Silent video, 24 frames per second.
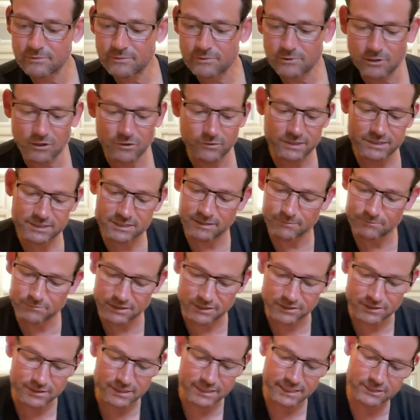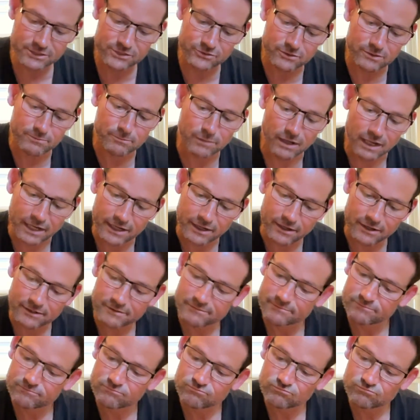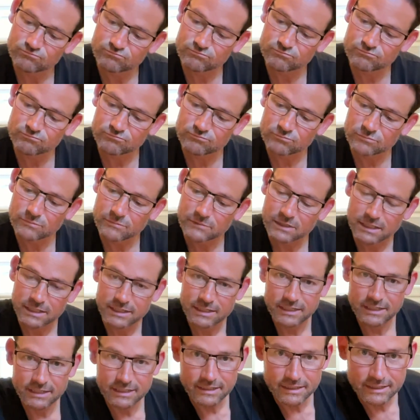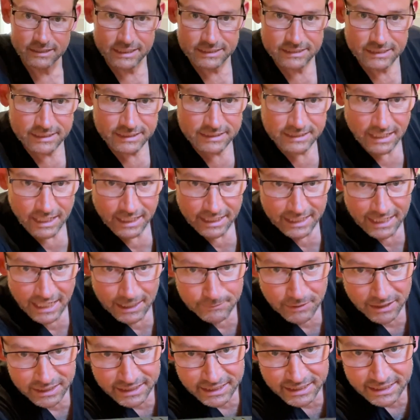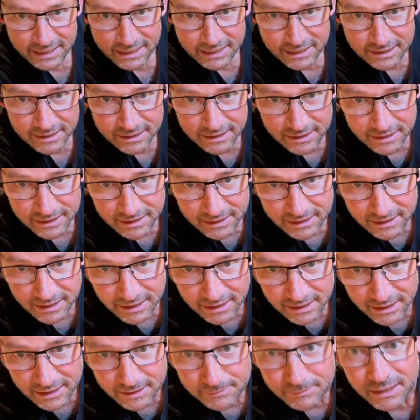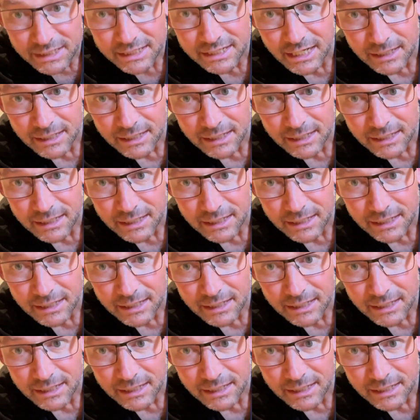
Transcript: Always something unique to admire. This is kamakiri. Kami.